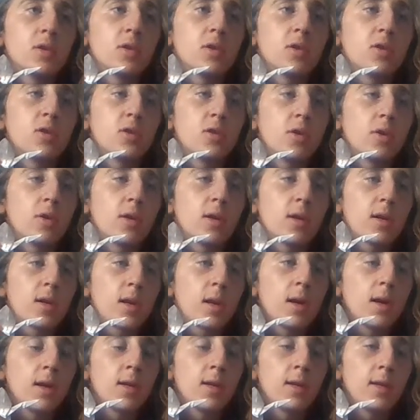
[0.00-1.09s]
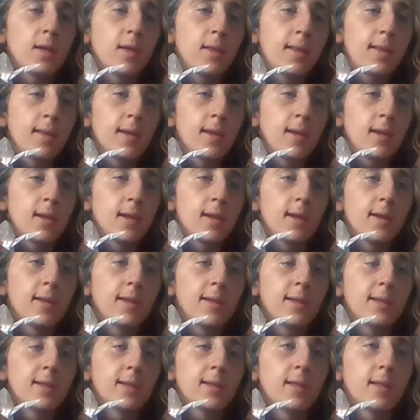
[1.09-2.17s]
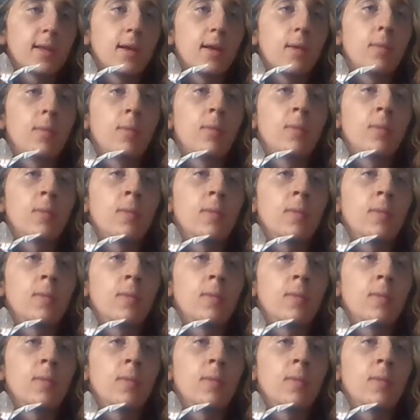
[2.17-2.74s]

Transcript: Shuriken, I think it is. Um,